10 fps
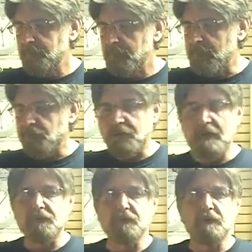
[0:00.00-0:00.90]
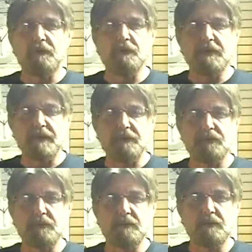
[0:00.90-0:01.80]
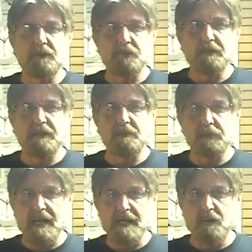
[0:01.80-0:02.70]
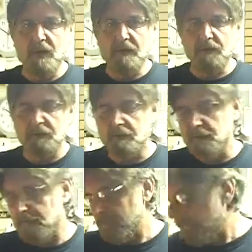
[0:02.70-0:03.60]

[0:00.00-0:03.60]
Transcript: and transfer it to an Edison 2-minute black wax cylinder.